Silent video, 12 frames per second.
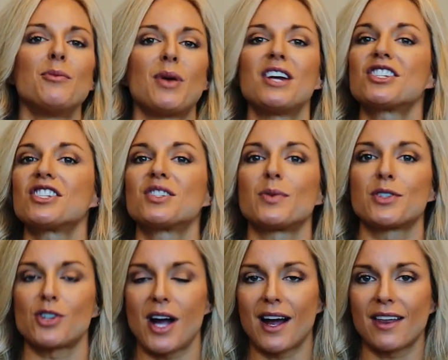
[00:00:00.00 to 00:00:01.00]
Patients will
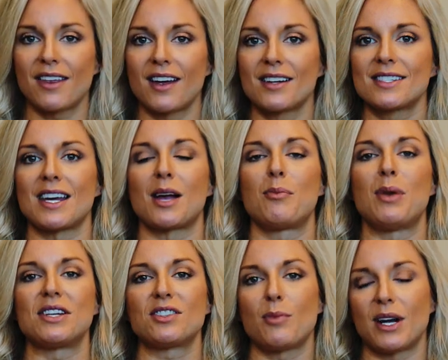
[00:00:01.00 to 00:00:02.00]
track things like
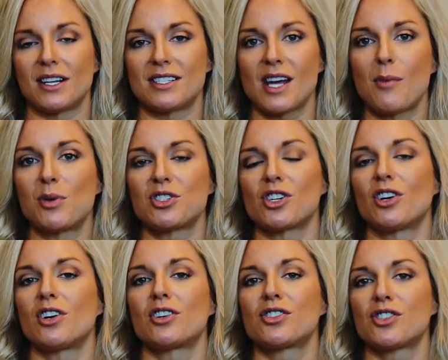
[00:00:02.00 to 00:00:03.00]
basal body
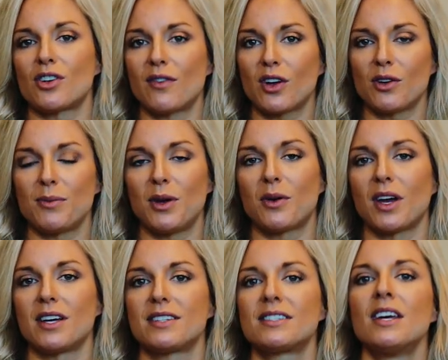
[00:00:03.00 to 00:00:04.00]
temperature, cervical
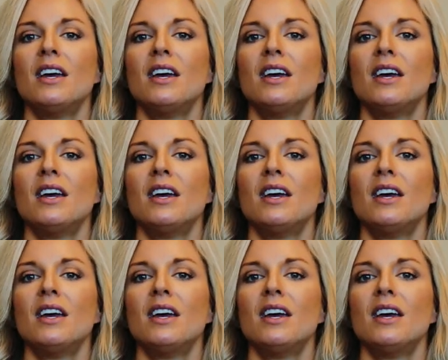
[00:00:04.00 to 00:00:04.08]
mucus,